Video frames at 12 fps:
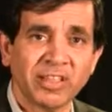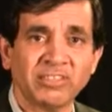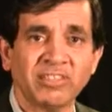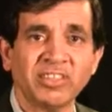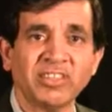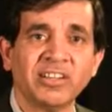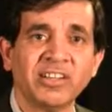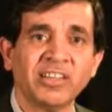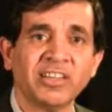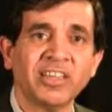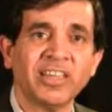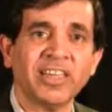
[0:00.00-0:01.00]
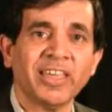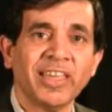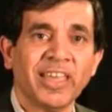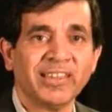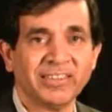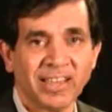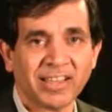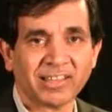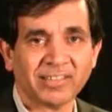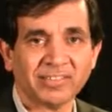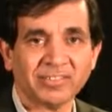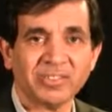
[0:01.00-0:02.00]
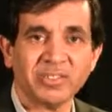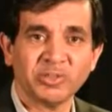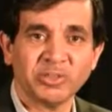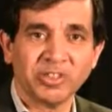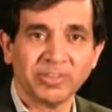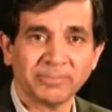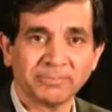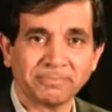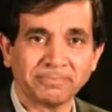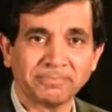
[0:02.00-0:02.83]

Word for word: at 3.30 at DAC. See you there.